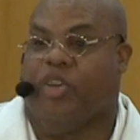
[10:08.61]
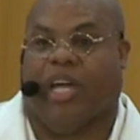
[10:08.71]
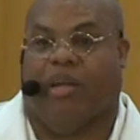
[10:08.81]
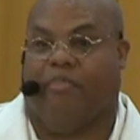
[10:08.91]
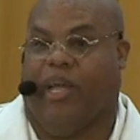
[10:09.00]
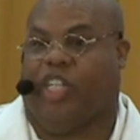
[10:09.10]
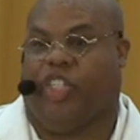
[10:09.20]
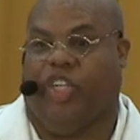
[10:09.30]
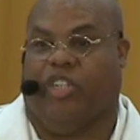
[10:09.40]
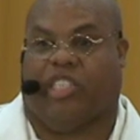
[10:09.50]
You got to make
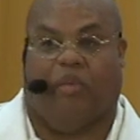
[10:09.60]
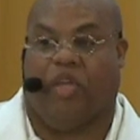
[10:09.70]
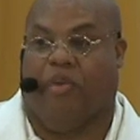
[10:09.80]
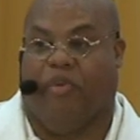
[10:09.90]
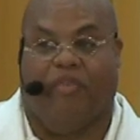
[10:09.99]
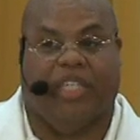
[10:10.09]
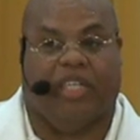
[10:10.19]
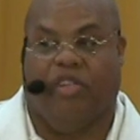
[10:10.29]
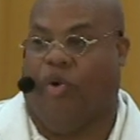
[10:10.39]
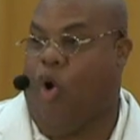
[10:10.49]
sure. Some of you are moving
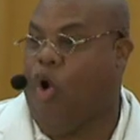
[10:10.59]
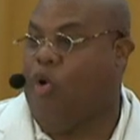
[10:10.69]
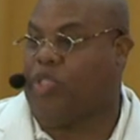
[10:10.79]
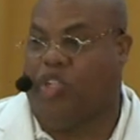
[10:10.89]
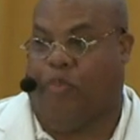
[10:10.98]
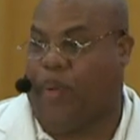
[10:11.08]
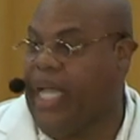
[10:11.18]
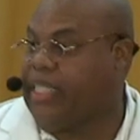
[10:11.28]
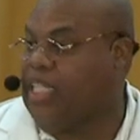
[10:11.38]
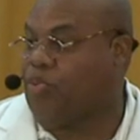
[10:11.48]
to new homes, new
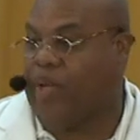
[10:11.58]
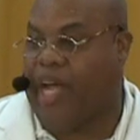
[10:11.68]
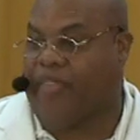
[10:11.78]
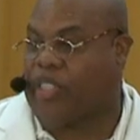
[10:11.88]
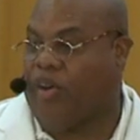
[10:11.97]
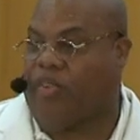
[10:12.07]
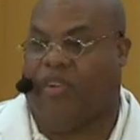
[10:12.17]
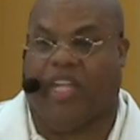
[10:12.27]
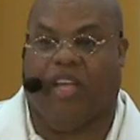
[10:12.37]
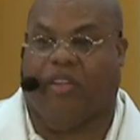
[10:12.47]
places, whatever's going
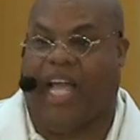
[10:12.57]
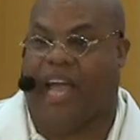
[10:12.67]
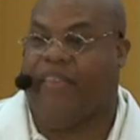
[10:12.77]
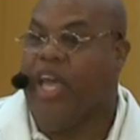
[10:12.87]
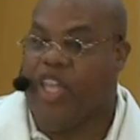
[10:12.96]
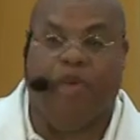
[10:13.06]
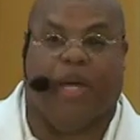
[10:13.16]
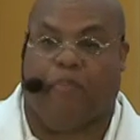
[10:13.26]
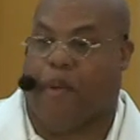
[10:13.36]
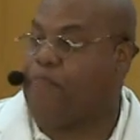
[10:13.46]
on in your life. You
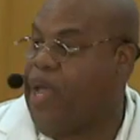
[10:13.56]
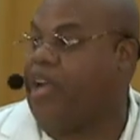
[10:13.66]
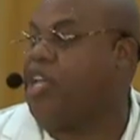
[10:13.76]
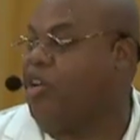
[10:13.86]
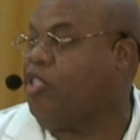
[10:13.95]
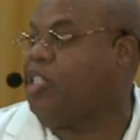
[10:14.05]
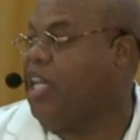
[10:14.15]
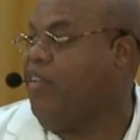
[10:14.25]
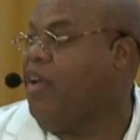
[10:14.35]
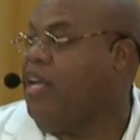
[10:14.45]
better prepare
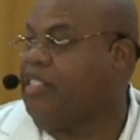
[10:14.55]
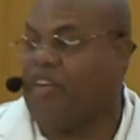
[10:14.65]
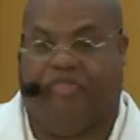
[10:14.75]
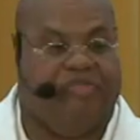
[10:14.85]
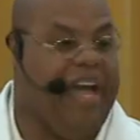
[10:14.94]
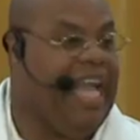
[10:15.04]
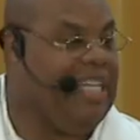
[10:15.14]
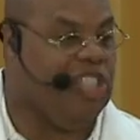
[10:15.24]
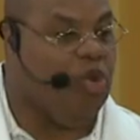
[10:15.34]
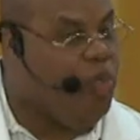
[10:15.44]
yourself to
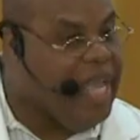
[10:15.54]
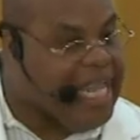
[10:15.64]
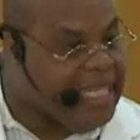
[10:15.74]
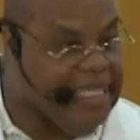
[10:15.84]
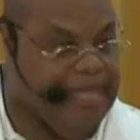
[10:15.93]
fight to win.